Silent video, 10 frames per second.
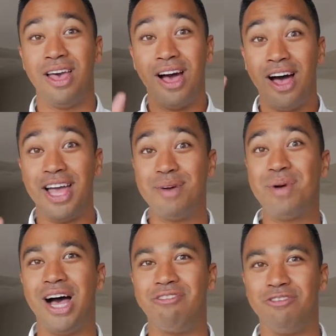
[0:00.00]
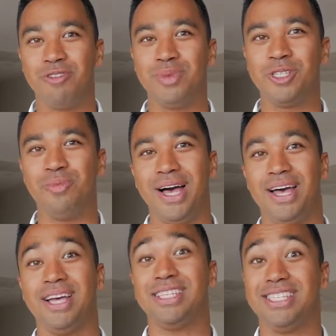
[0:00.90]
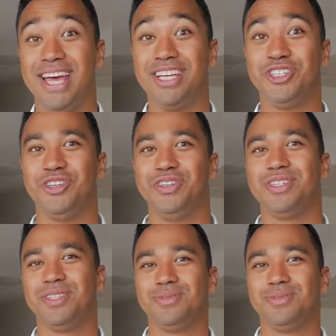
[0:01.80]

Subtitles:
Hi, I'm Harvey from Inspire. Stay tuned.